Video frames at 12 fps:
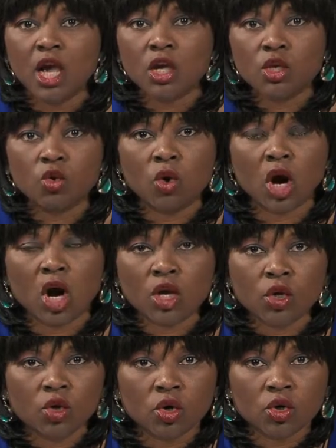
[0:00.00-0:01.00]
you are
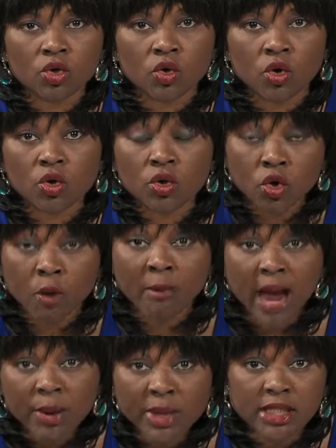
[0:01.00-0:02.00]
you you you're
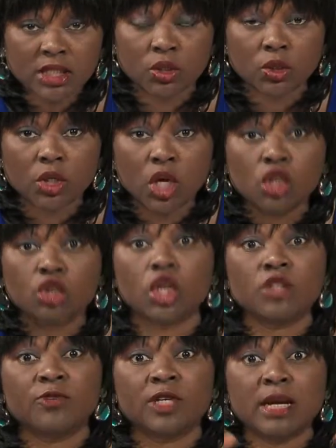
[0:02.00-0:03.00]
married to
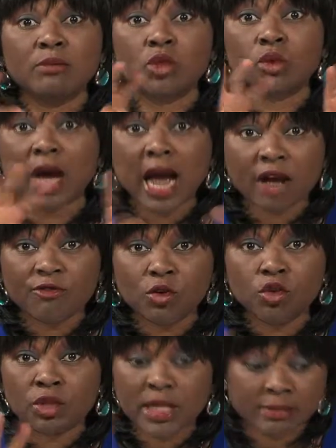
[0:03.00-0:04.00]
just for them to have you
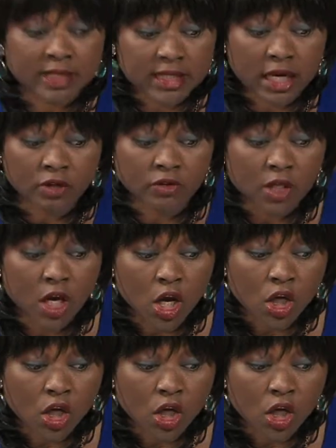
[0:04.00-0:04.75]
to themselves